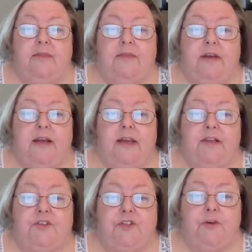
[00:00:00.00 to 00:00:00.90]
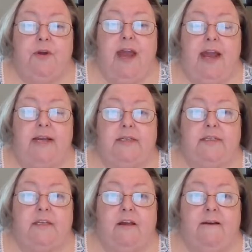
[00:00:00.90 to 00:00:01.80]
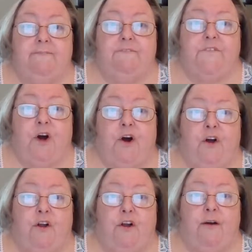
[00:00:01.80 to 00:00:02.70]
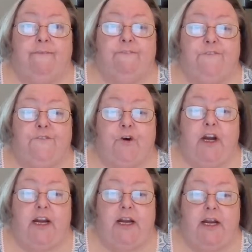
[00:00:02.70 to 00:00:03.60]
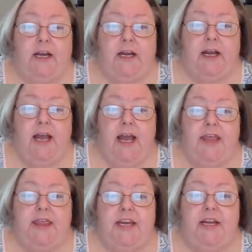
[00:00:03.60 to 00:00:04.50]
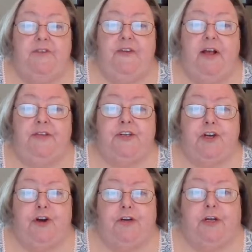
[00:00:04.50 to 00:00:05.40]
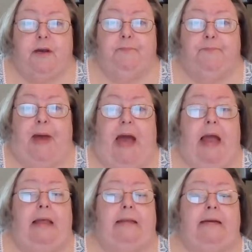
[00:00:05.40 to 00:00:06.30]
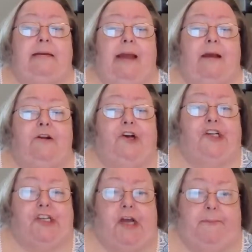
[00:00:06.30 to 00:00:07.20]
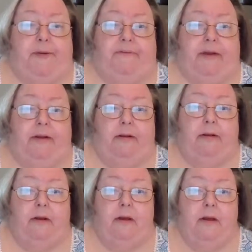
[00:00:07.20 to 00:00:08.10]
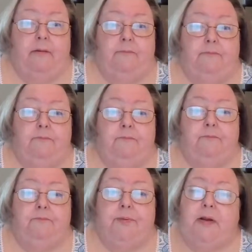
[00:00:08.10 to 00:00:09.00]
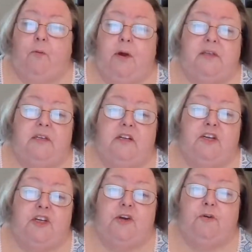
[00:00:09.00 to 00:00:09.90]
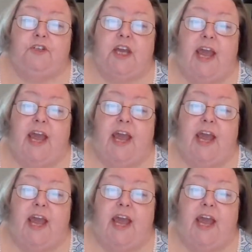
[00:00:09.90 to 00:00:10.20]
the suitcase fall free. Then he felt the dirt come piling down on top of it. But it wasn't a huge